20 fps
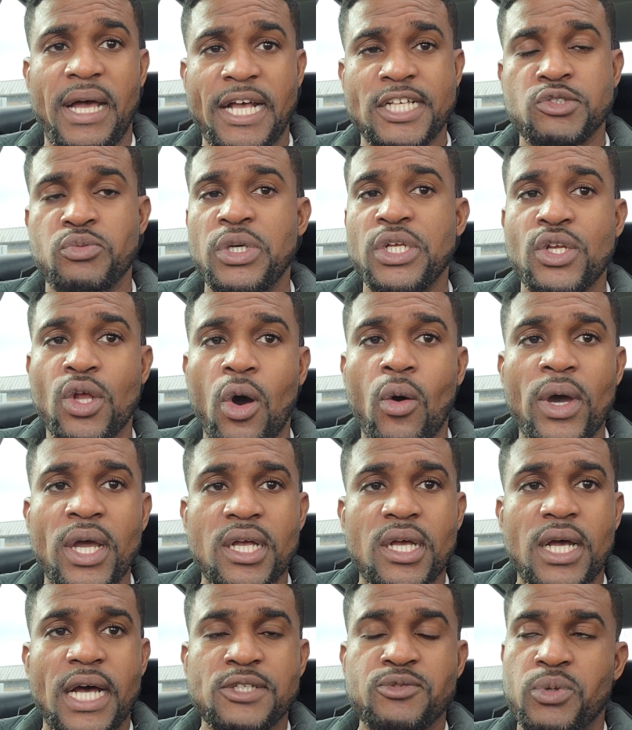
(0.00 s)
as we know
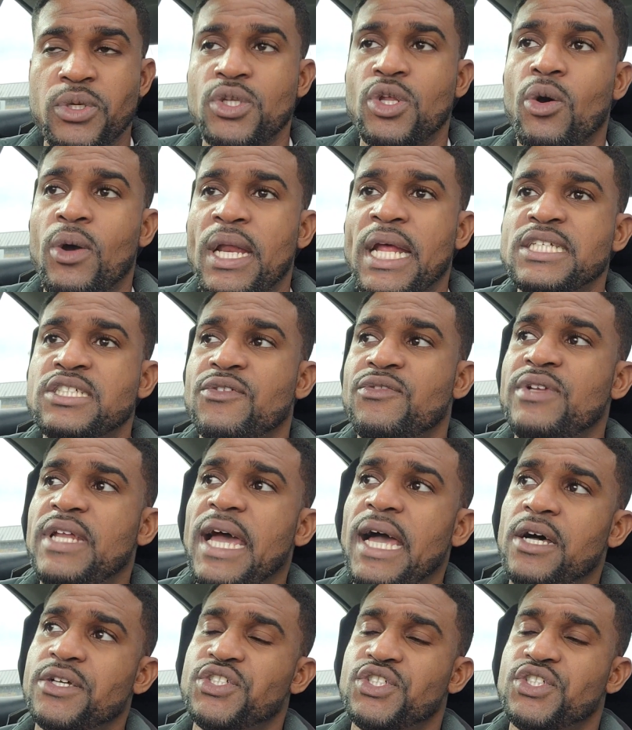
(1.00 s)
it as of now.